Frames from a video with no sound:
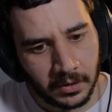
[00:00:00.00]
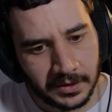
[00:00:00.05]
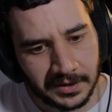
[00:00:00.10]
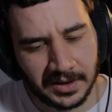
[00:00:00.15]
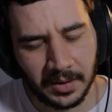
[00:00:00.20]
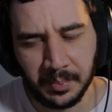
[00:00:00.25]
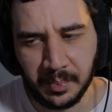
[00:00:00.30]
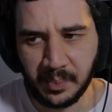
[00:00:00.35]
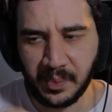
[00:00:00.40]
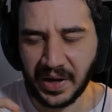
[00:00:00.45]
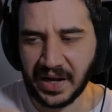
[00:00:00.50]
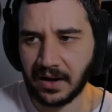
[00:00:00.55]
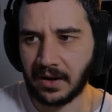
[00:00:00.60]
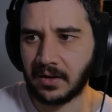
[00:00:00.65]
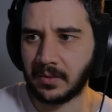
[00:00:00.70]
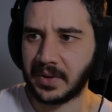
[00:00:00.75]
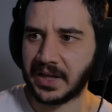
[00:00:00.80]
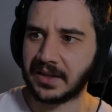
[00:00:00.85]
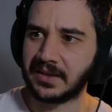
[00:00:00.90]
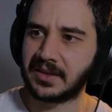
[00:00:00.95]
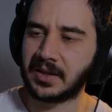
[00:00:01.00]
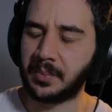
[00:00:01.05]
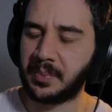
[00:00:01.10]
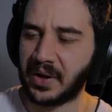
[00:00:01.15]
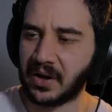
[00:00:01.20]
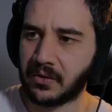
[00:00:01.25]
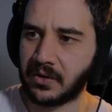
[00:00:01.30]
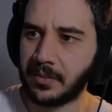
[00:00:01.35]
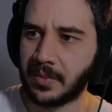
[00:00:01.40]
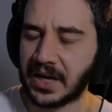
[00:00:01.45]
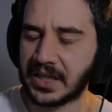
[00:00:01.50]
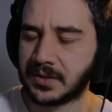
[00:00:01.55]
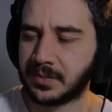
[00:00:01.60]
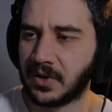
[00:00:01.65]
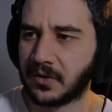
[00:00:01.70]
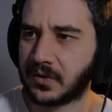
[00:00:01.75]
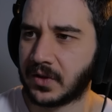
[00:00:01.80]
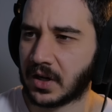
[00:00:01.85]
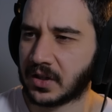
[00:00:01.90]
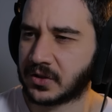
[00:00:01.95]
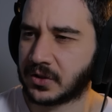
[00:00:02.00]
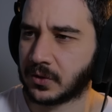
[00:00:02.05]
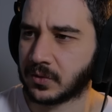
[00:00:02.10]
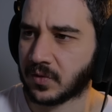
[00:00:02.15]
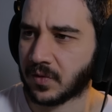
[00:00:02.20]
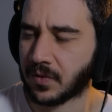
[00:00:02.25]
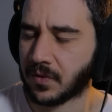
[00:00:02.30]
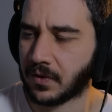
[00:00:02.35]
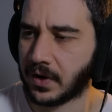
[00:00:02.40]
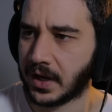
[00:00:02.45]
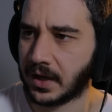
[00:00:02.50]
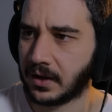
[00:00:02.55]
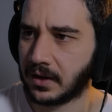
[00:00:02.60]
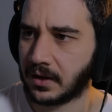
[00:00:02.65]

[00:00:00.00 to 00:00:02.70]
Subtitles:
The bell, man. The bell reminds me of Dark Souls 3.